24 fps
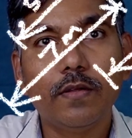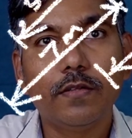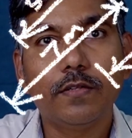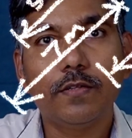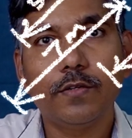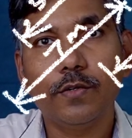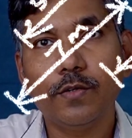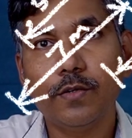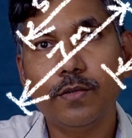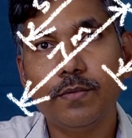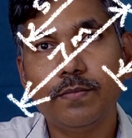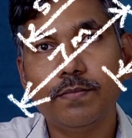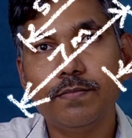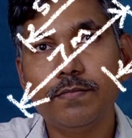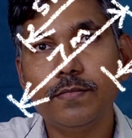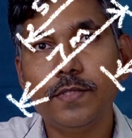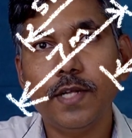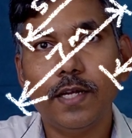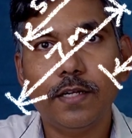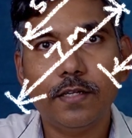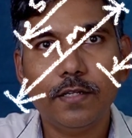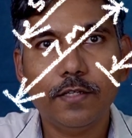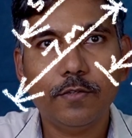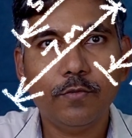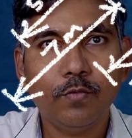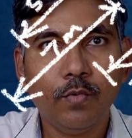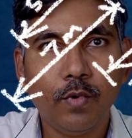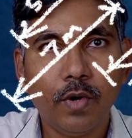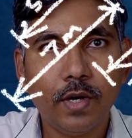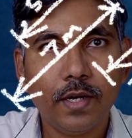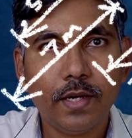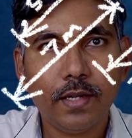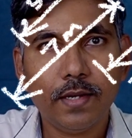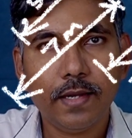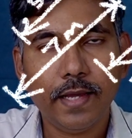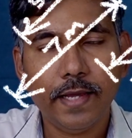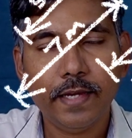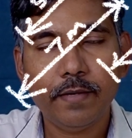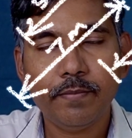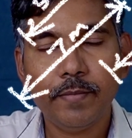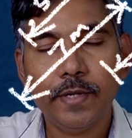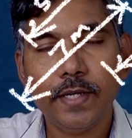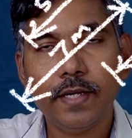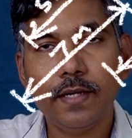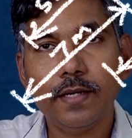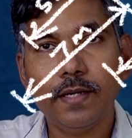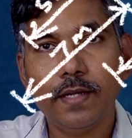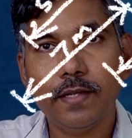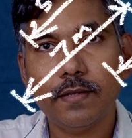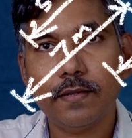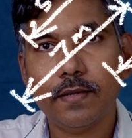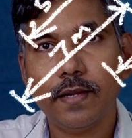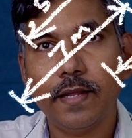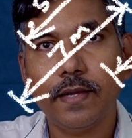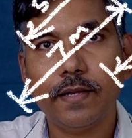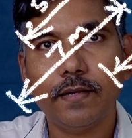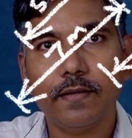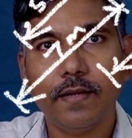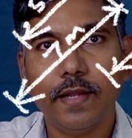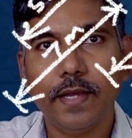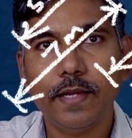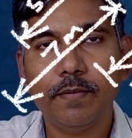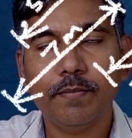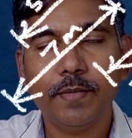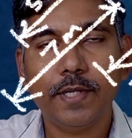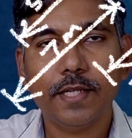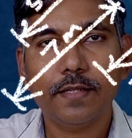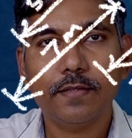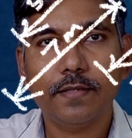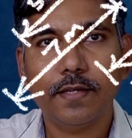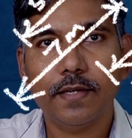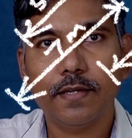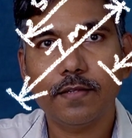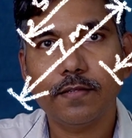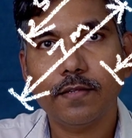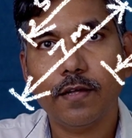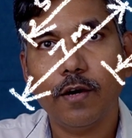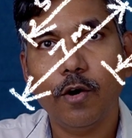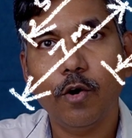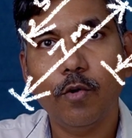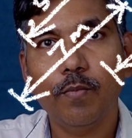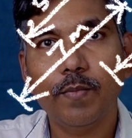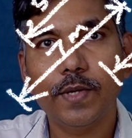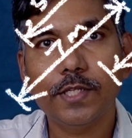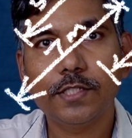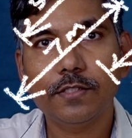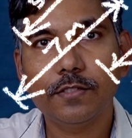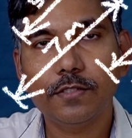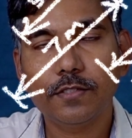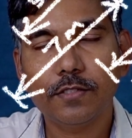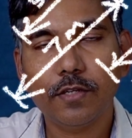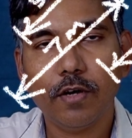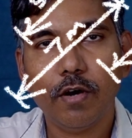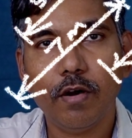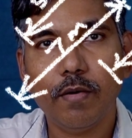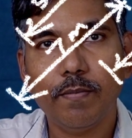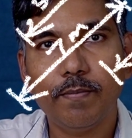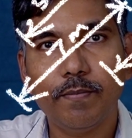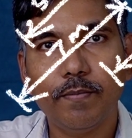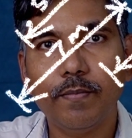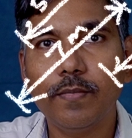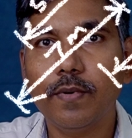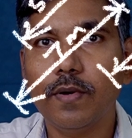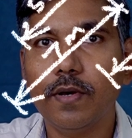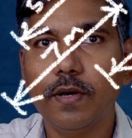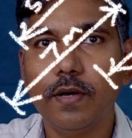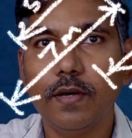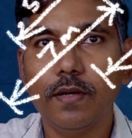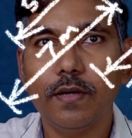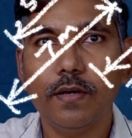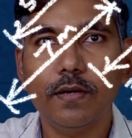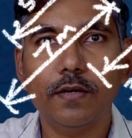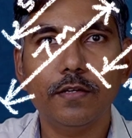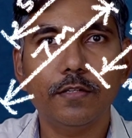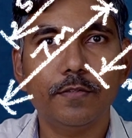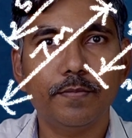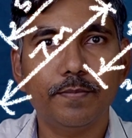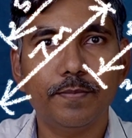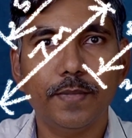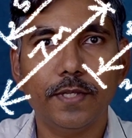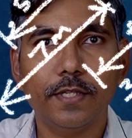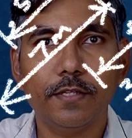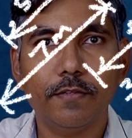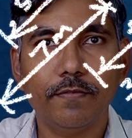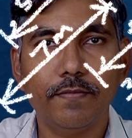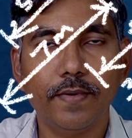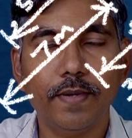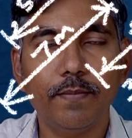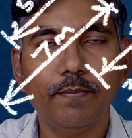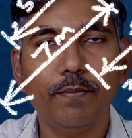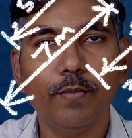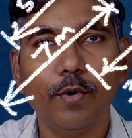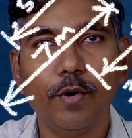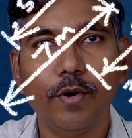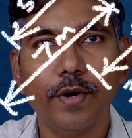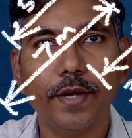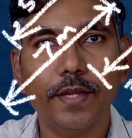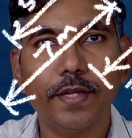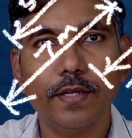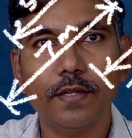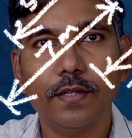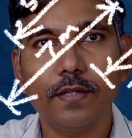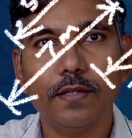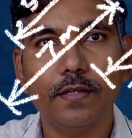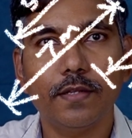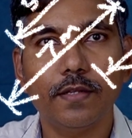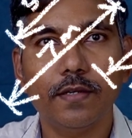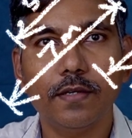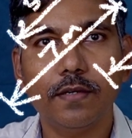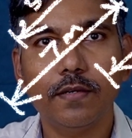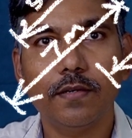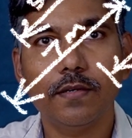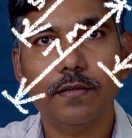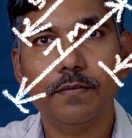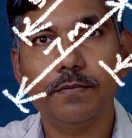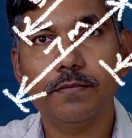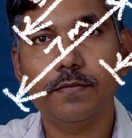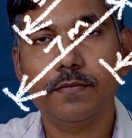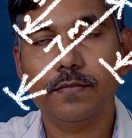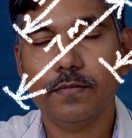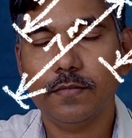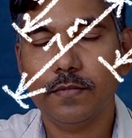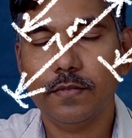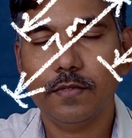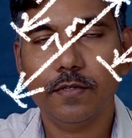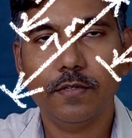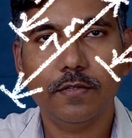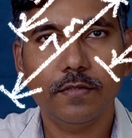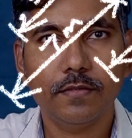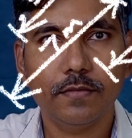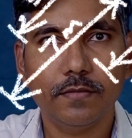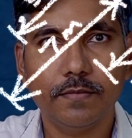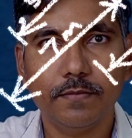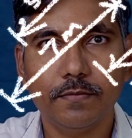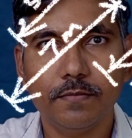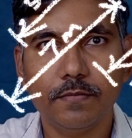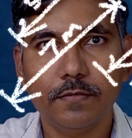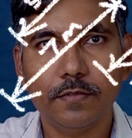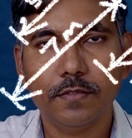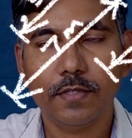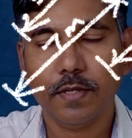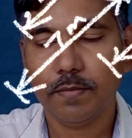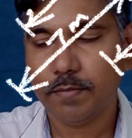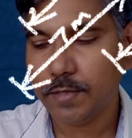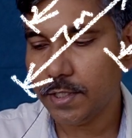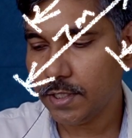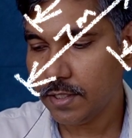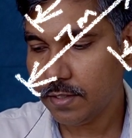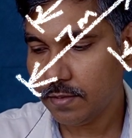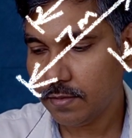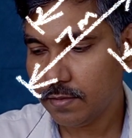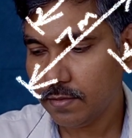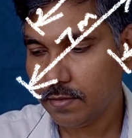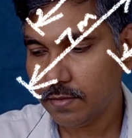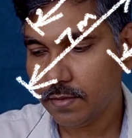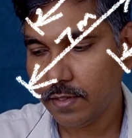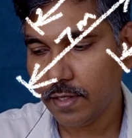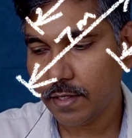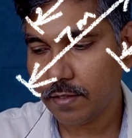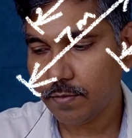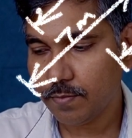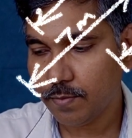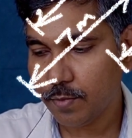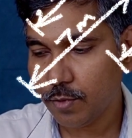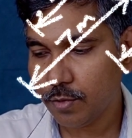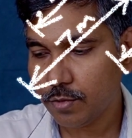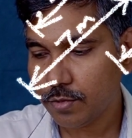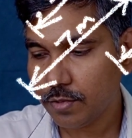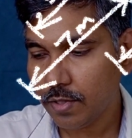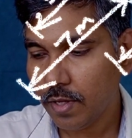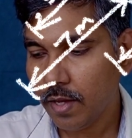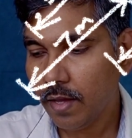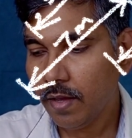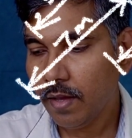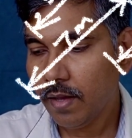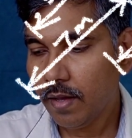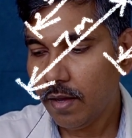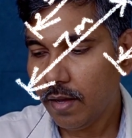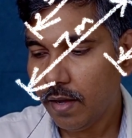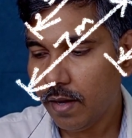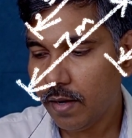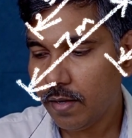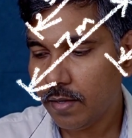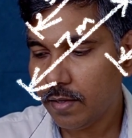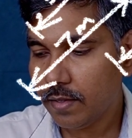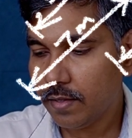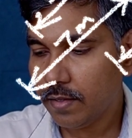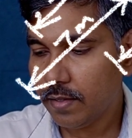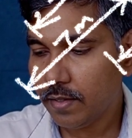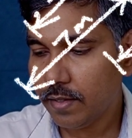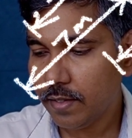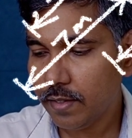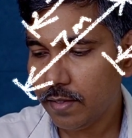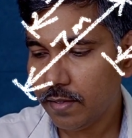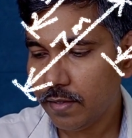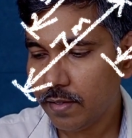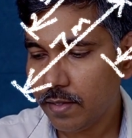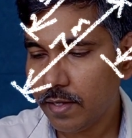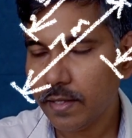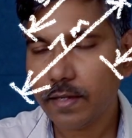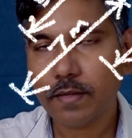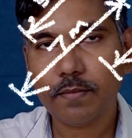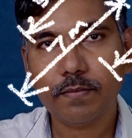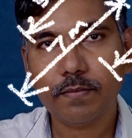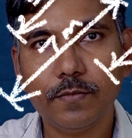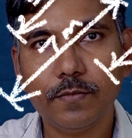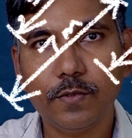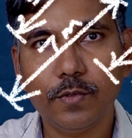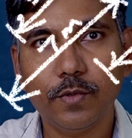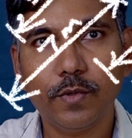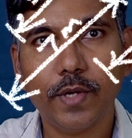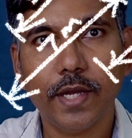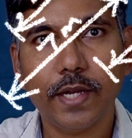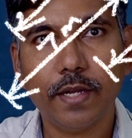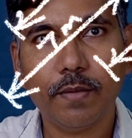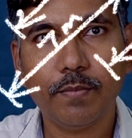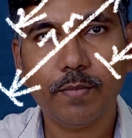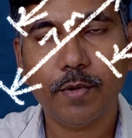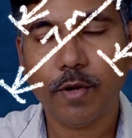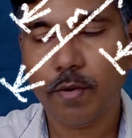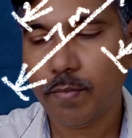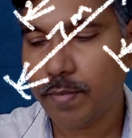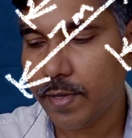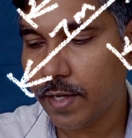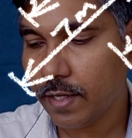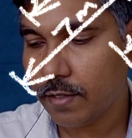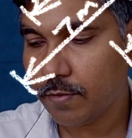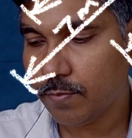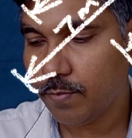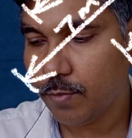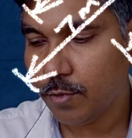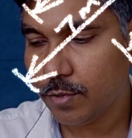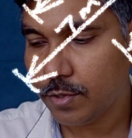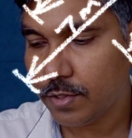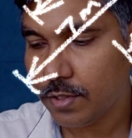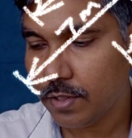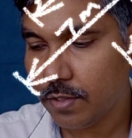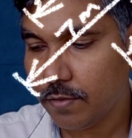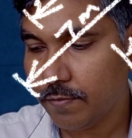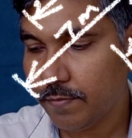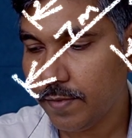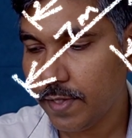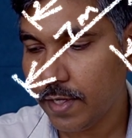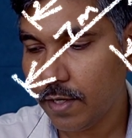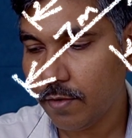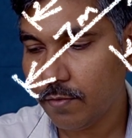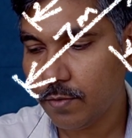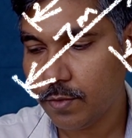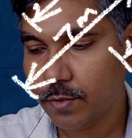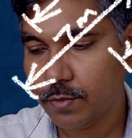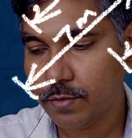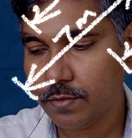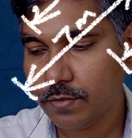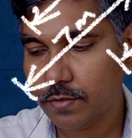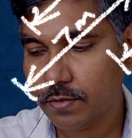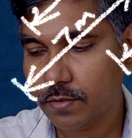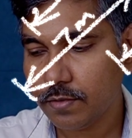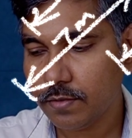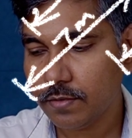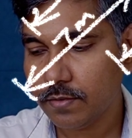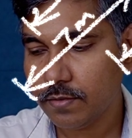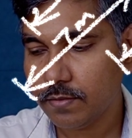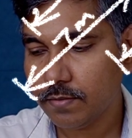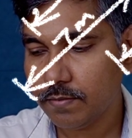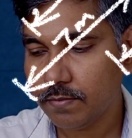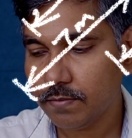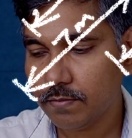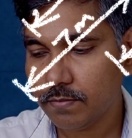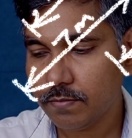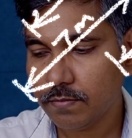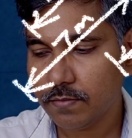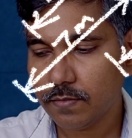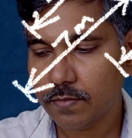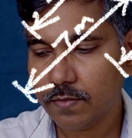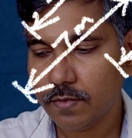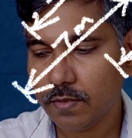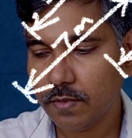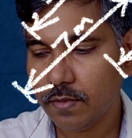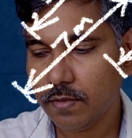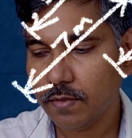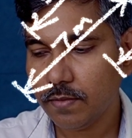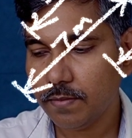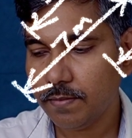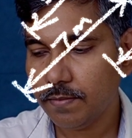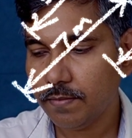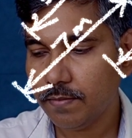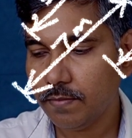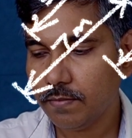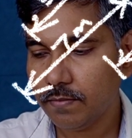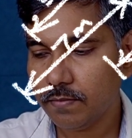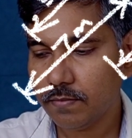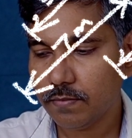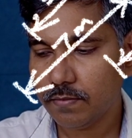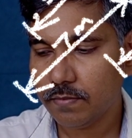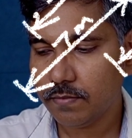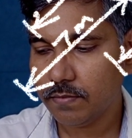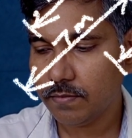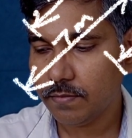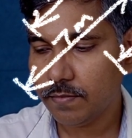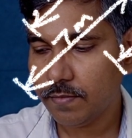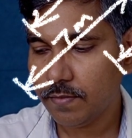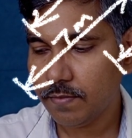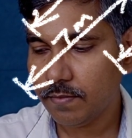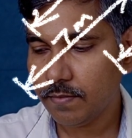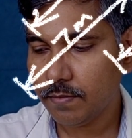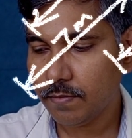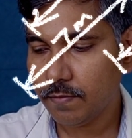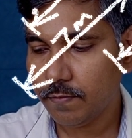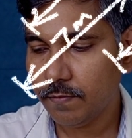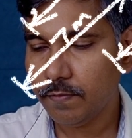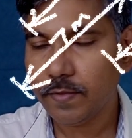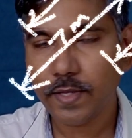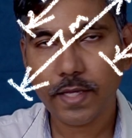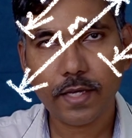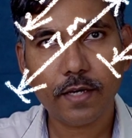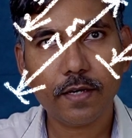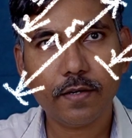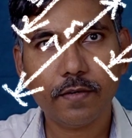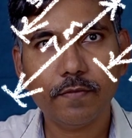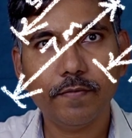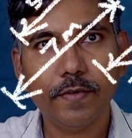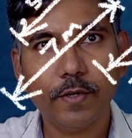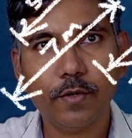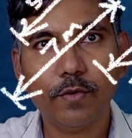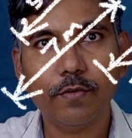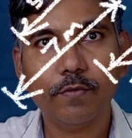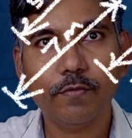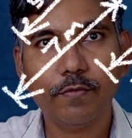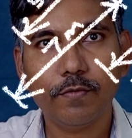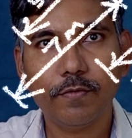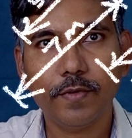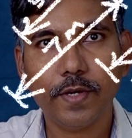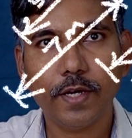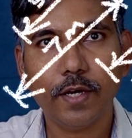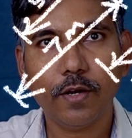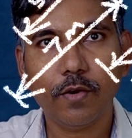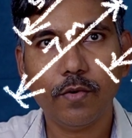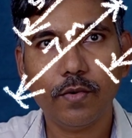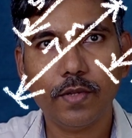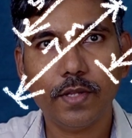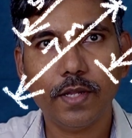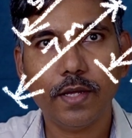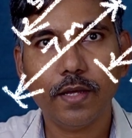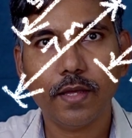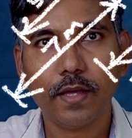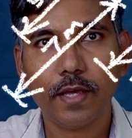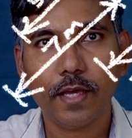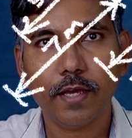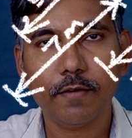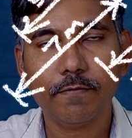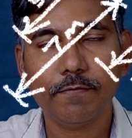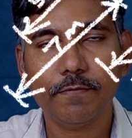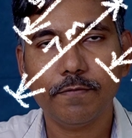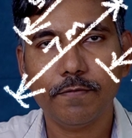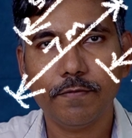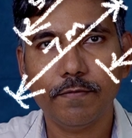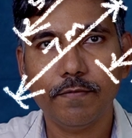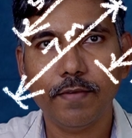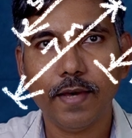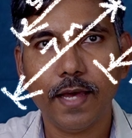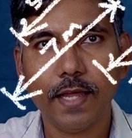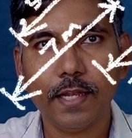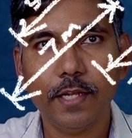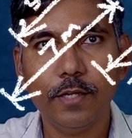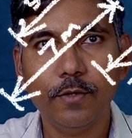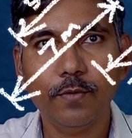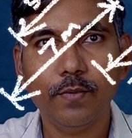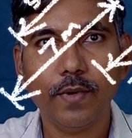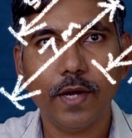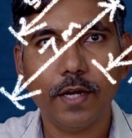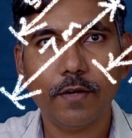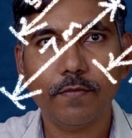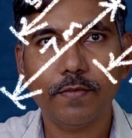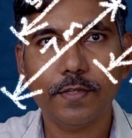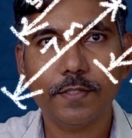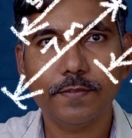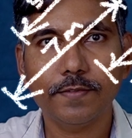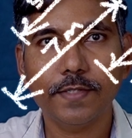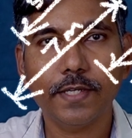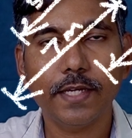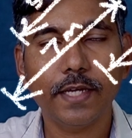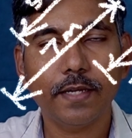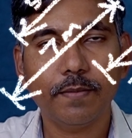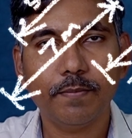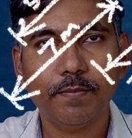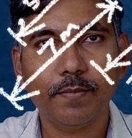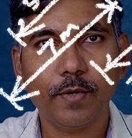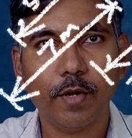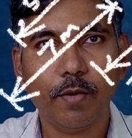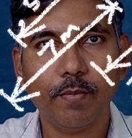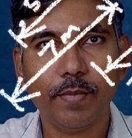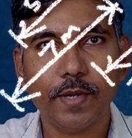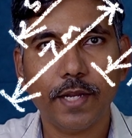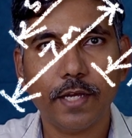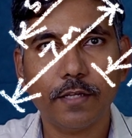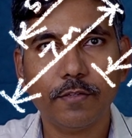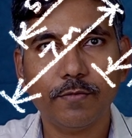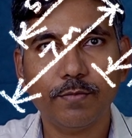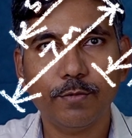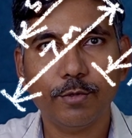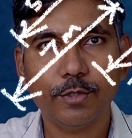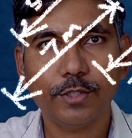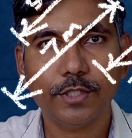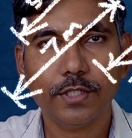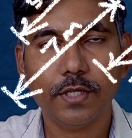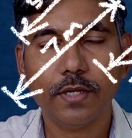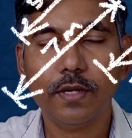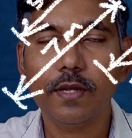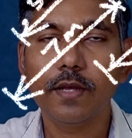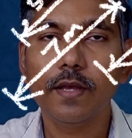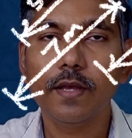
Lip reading: So that is what a light meter does. Like light meter says how much stop a specific point in the subject is exposed, and here, like, to get a proper exposure, we have to uh, we could figure out the f value at which we get proper exposure,